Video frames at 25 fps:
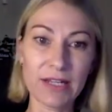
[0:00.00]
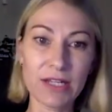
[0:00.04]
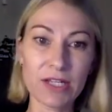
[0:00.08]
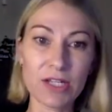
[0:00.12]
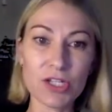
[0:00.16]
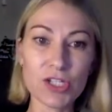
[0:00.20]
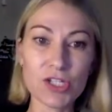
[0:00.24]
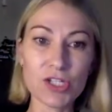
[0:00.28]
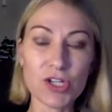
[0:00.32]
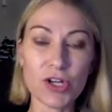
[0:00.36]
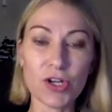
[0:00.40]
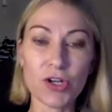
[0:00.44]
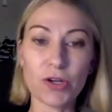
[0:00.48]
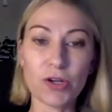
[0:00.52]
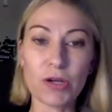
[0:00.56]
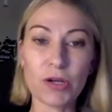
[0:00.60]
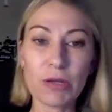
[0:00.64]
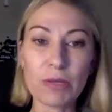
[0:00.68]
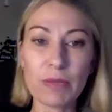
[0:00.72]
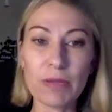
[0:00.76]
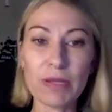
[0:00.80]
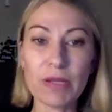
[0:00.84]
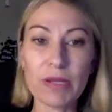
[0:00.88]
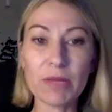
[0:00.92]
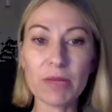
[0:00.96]
So,
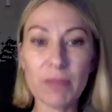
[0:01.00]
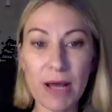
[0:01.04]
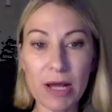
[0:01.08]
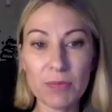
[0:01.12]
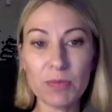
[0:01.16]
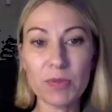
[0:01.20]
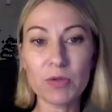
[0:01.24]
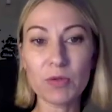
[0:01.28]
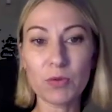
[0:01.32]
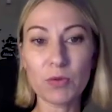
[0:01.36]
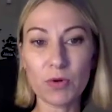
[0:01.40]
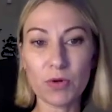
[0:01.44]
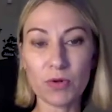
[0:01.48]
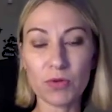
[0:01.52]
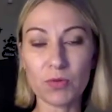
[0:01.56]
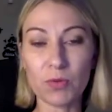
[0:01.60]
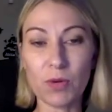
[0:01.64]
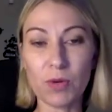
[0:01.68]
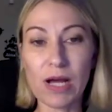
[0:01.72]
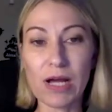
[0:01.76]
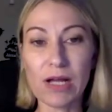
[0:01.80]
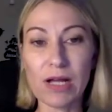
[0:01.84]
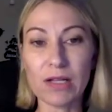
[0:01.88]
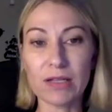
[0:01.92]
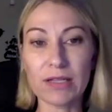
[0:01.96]
but it might be
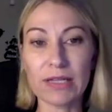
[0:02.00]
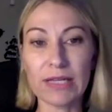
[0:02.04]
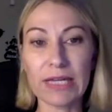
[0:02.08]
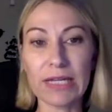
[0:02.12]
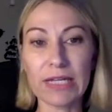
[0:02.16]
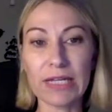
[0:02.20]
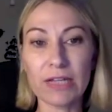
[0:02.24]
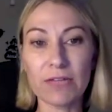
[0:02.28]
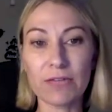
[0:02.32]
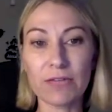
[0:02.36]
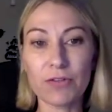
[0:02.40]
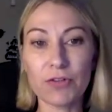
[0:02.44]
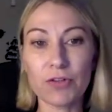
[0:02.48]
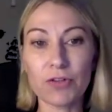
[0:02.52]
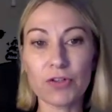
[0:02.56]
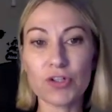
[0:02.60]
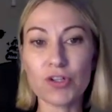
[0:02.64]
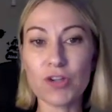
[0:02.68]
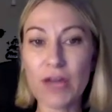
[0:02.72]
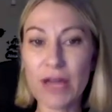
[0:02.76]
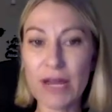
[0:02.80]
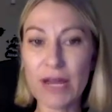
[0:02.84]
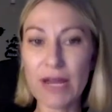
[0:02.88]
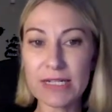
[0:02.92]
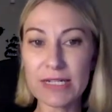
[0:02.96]
worthwhile in if you're
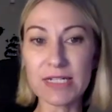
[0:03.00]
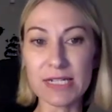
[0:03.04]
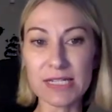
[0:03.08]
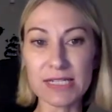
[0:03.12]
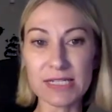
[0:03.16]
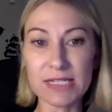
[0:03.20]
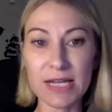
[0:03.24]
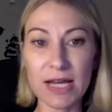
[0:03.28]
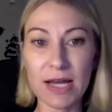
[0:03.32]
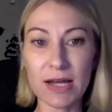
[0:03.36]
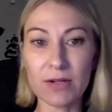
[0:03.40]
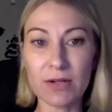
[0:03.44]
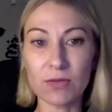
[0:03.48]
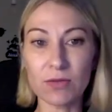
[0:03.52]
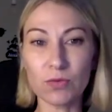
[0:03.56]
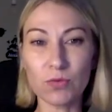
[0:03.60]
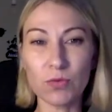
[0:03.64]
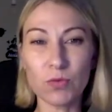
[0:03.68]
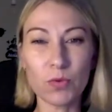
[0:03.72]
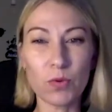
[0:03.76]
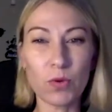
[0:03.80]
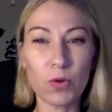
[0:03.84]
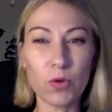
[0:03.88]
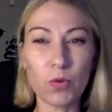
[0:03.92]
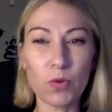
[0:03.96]
trying to decide,
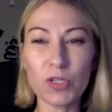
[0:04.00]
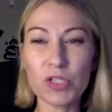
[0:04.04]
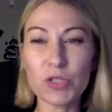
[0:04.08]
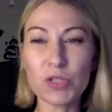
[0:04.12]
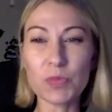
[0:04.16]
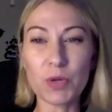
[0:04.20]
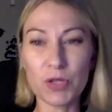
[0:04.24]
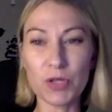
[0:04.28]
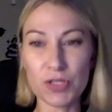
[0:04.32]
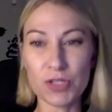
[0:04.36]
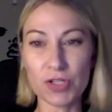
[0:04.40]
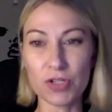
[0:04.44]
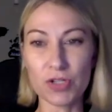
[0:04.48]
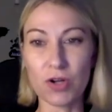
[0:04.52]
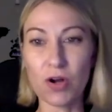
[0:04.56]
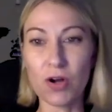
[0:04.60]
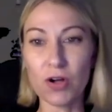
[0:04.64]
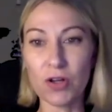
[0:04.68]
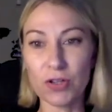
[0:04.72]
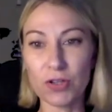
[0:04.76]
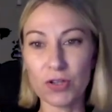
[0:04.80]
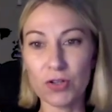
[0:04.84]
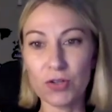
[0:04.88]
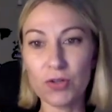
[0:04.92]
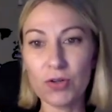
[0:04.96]
well, which person are
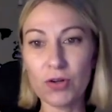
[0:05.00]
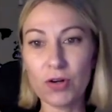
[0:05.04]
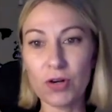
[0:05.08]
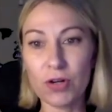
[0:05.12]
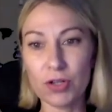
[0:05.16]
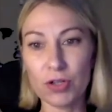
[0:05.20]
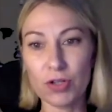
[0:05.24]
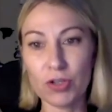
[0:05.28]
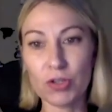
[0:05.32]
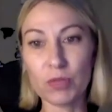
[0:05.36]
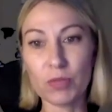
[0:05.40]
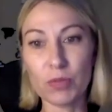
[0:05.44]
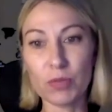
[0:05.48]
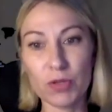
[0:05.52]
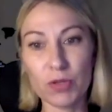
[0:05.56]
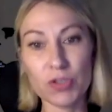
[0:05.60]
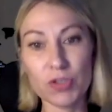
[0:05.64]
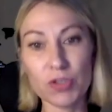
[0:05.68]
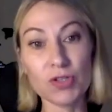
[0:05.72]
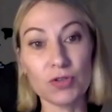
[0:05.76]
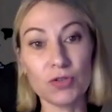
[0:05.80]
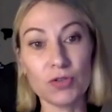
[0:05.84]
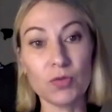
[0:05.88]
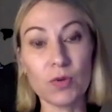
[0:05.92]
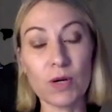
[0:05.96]
you? Are you the
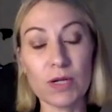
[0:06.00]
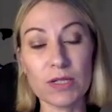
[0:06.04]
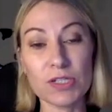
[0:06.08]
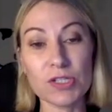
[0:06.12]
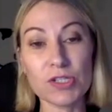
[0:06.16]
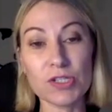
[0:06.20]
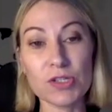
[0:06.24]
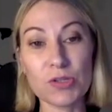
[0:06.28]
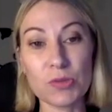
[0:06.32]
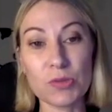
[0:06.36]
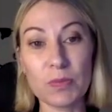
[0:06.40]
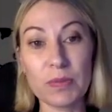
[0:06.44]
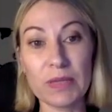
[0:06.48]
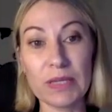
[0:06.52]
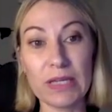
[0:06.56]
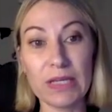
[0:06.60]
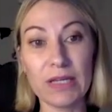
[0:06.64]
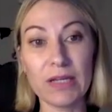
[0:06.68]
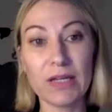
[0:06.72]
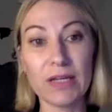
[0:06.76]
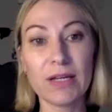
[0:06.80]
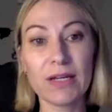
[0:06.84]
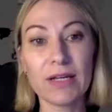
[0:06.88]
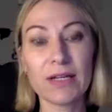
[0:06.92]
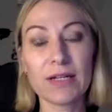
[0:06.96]
person who wants to
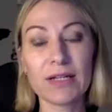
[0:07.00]
be